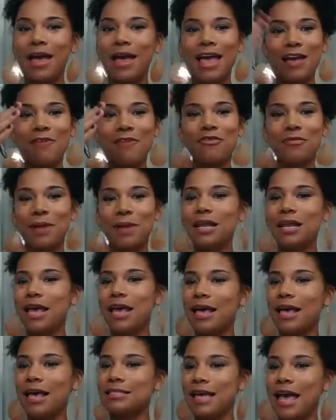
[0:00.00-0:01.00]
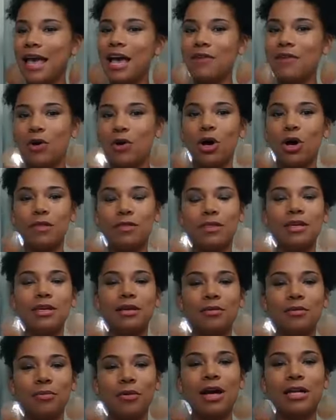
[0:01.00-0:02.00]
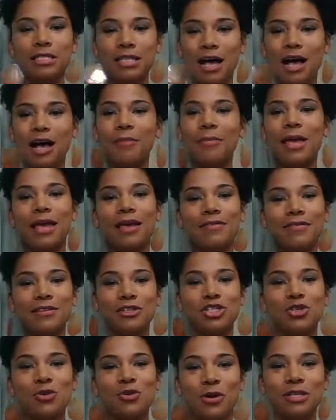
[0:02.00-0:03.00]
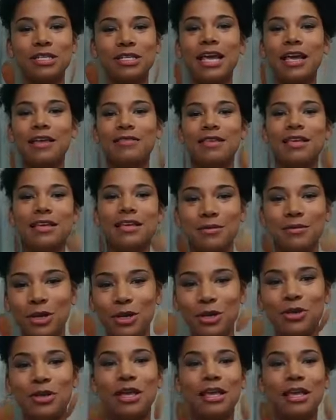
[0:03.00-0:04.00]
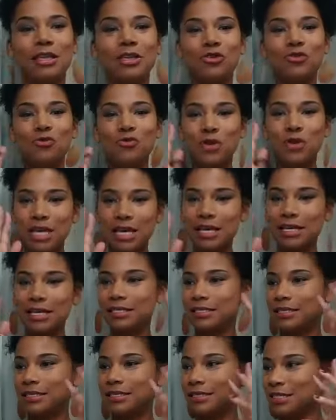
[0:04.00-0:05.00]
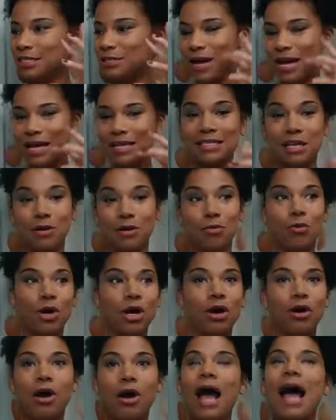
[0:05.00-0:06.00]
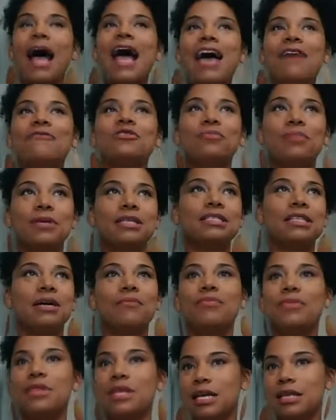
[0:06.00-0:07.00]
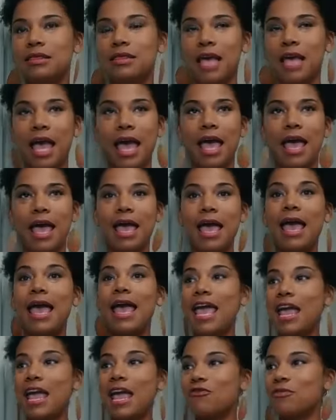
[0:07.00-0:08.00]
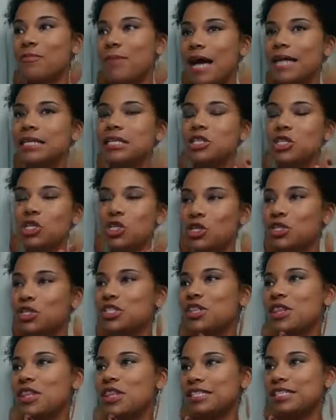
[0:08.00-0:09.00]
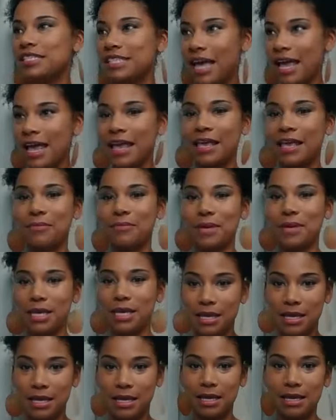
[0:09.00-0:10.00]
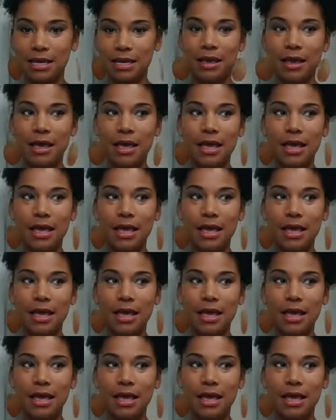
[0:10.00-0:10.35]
everybody has have on the bra top and the shorts, and you get into this mindset, well, I have to pick something that everybody looks the same in.